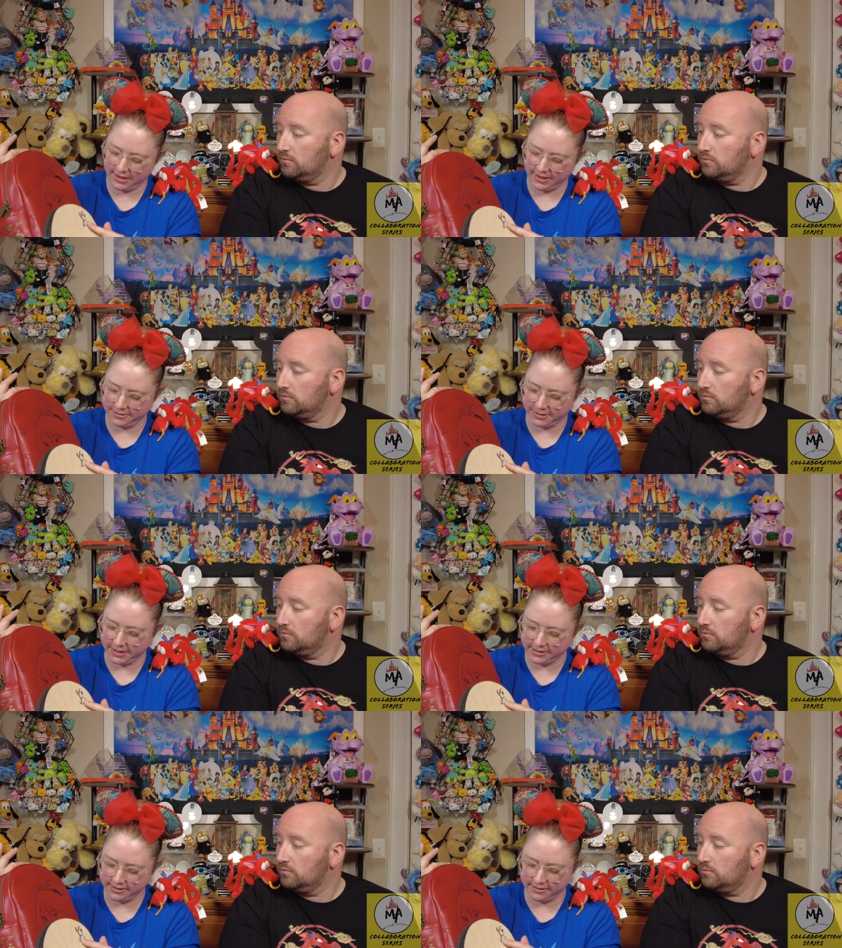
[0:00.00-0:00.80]
Speaker 1: is what
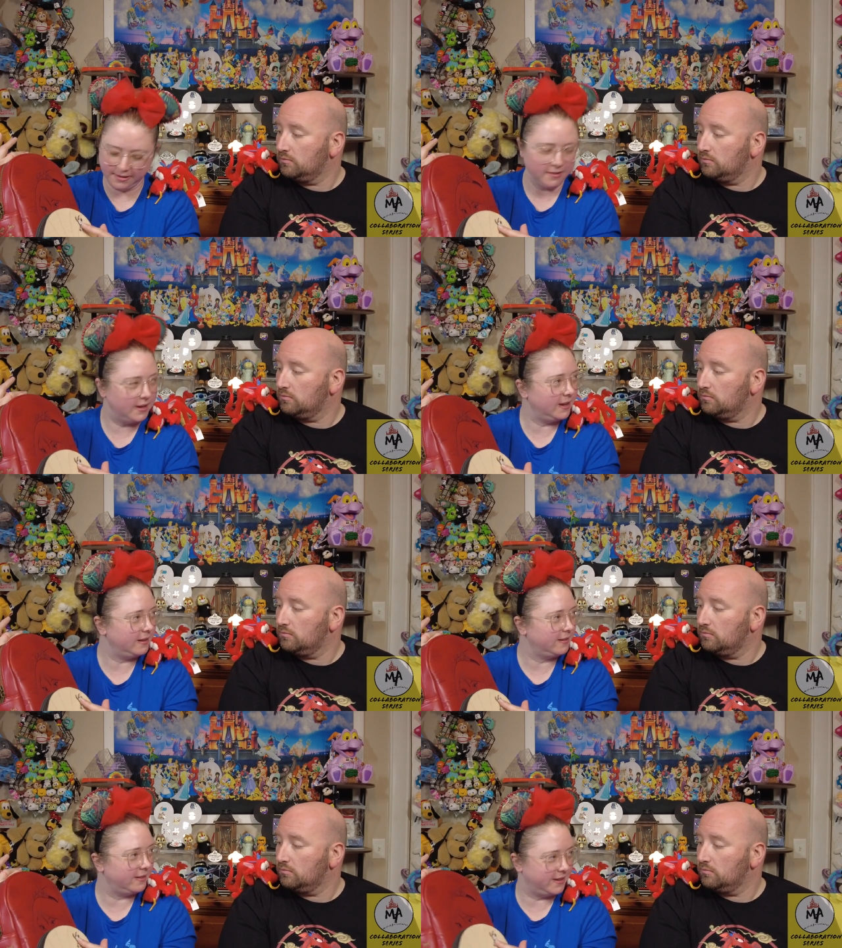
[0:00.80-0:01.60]
it
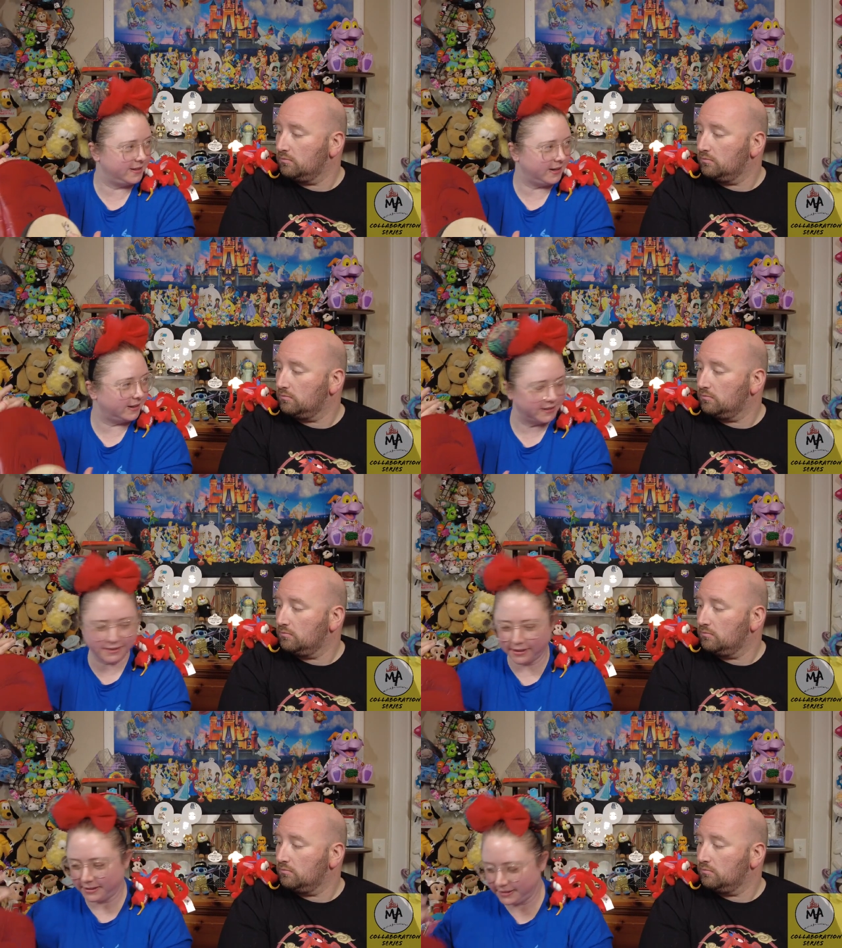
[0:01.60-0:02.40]
the dog is
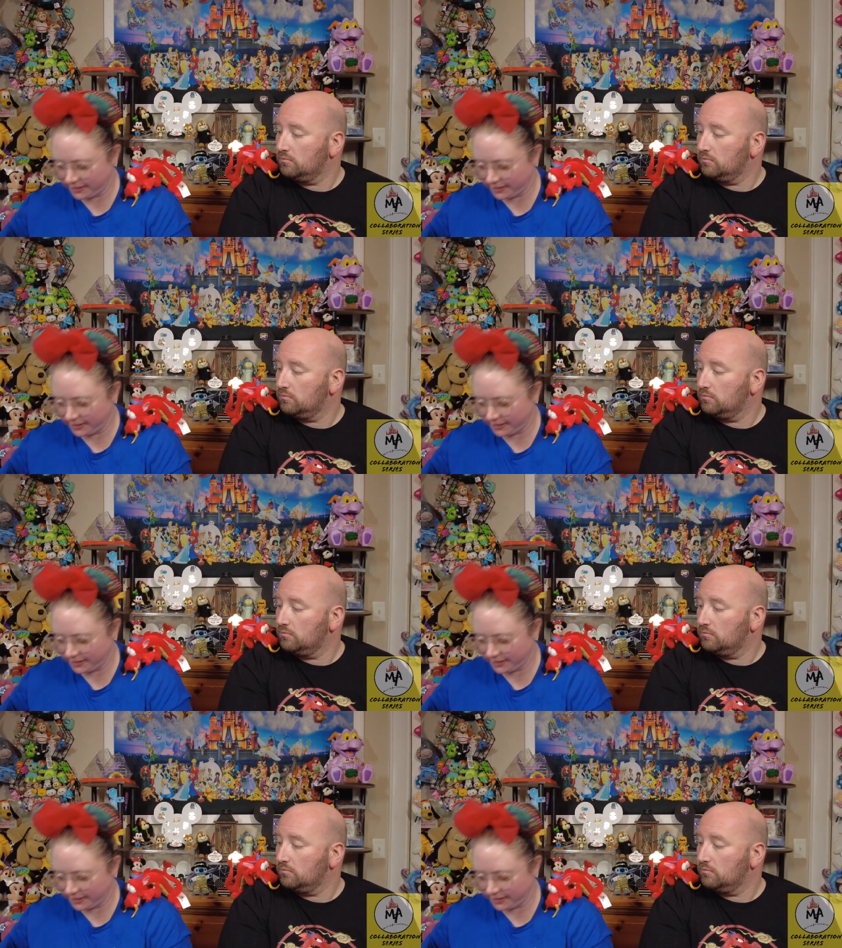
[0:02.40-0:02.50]
called.